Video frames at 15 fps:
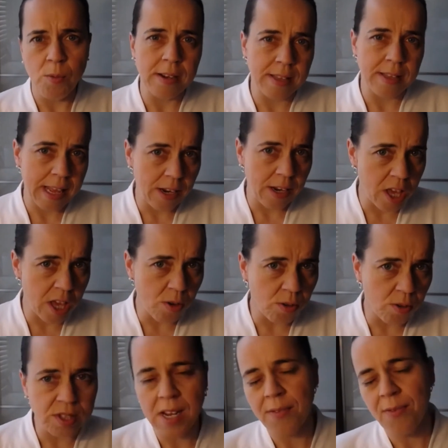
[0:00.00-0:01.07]
Do they look at
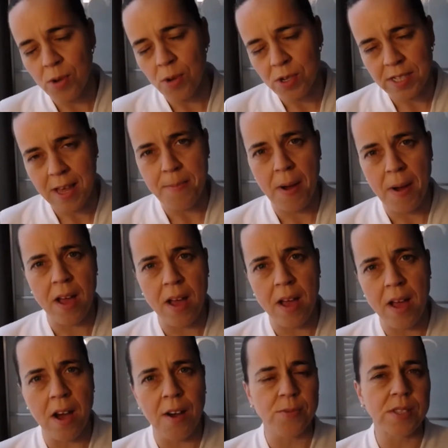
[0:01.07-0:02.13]
your stuff, and what do they buy
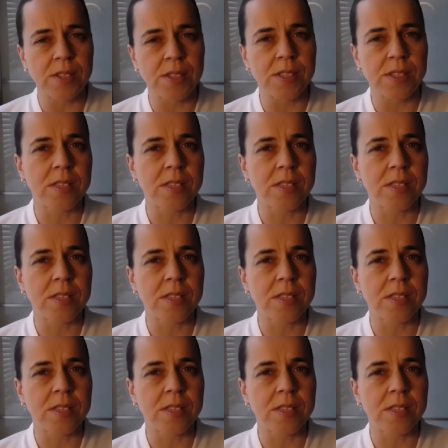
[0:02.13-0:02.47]
afterwards?